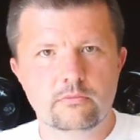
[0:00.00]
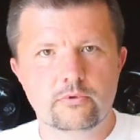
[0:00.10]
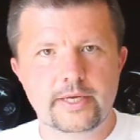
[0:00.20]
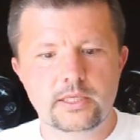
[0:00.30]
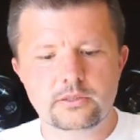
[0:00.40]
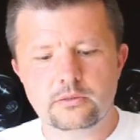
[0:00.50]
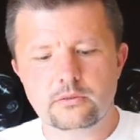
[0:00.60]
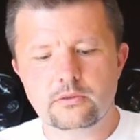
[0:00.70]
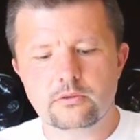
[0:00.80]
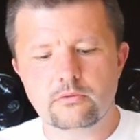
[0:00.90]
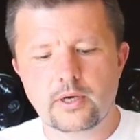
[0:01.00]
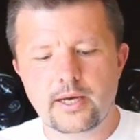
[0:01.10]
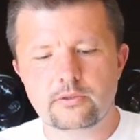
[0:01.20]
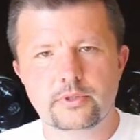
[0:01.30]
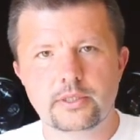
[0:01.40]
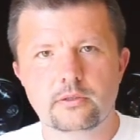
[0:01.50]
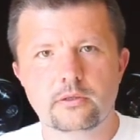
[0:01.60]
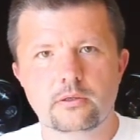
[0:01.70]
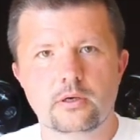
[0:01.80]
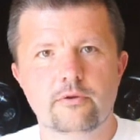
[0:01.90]
Red, 200,
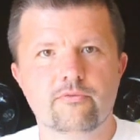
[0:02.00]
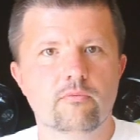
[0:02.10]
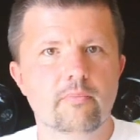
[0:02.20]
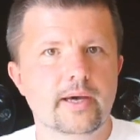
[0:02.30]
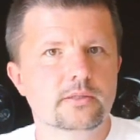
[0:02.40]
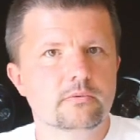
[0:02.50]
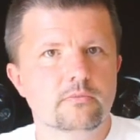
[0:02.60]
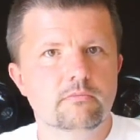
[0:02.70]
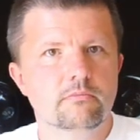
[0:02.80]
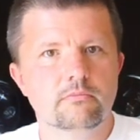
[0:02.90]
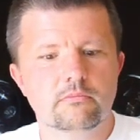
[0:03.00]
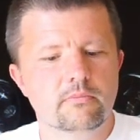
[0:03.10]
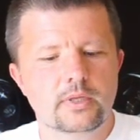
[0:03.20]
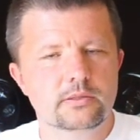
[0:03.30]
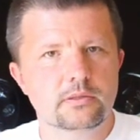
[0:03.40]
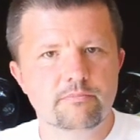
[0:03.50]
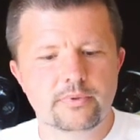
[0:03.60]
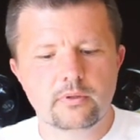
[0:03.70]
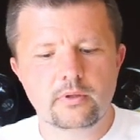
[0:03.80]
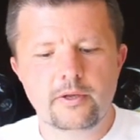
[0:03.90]
and full maximum. That's
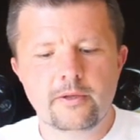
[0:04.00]
simple.